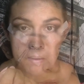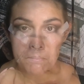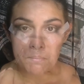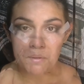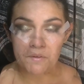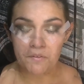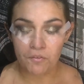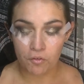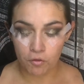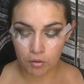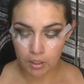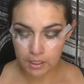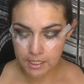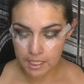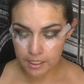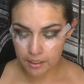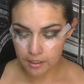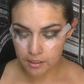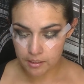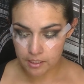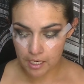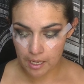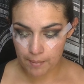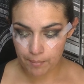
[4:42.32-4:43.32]
Before I take
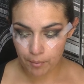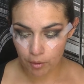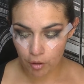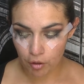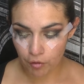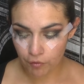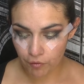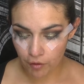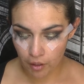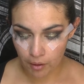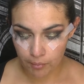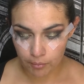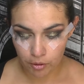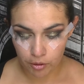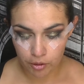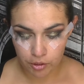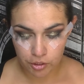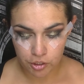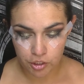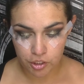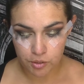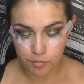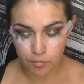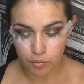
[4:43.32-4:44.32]
the tape off, I'm going
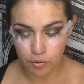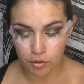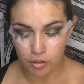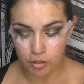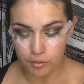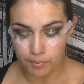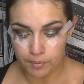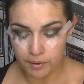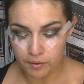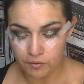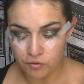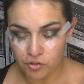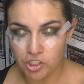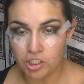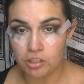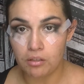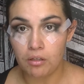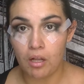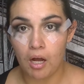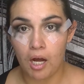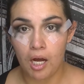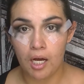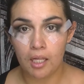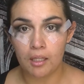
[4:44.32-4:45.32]
to just put on a bit of
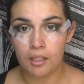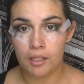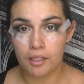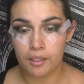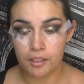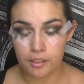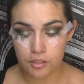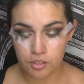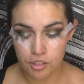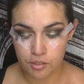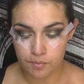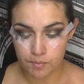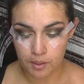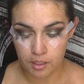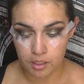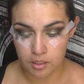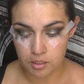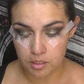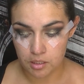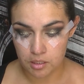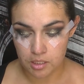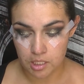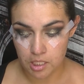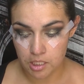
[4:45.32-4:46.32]
gel eyeliner just
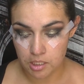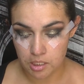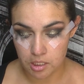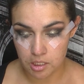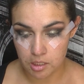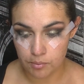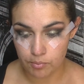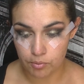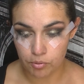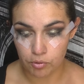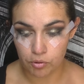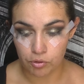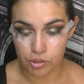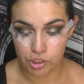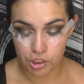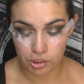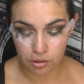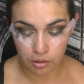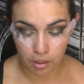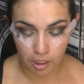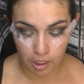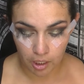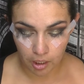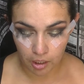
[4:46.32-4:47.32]
because it's easier to put on
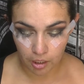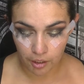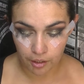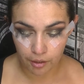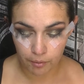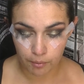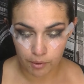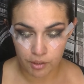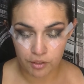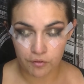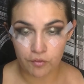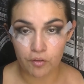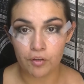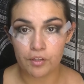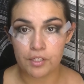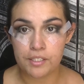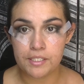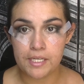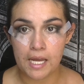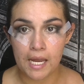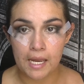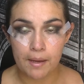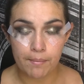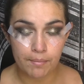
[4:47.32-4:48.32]
gel eyeliner when you've got the
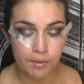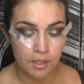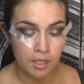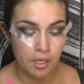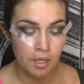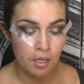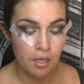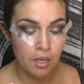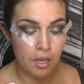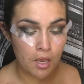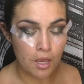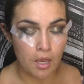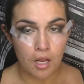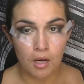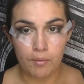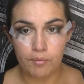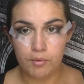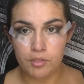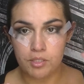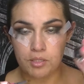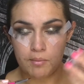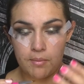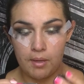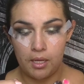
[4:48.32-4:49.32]
tape there. I'm
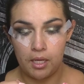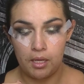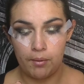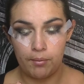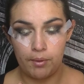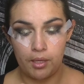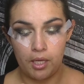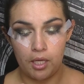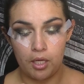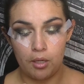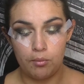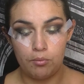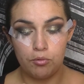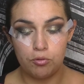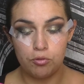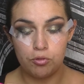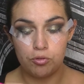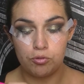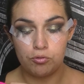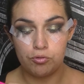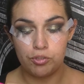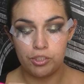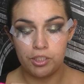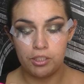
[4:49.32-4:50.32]
using Makeup Geek
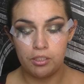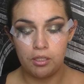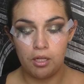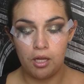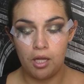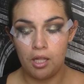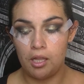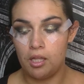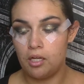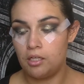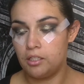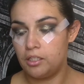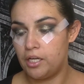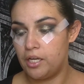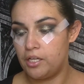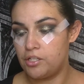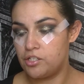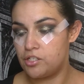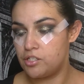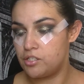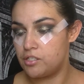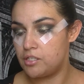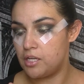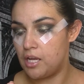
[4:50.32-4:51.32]
Immortal gel eyeliner and
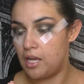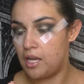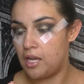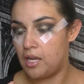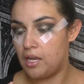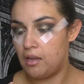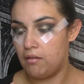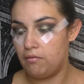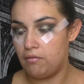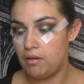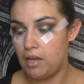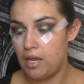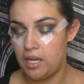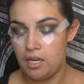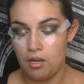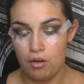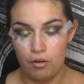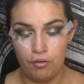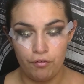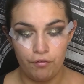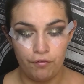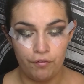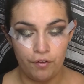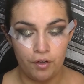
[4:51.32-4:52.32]
just a
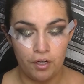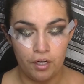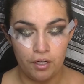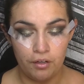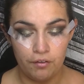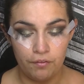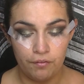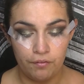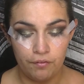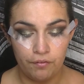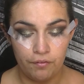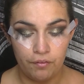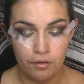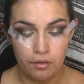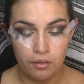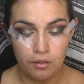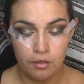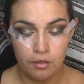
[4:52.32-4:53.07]
E05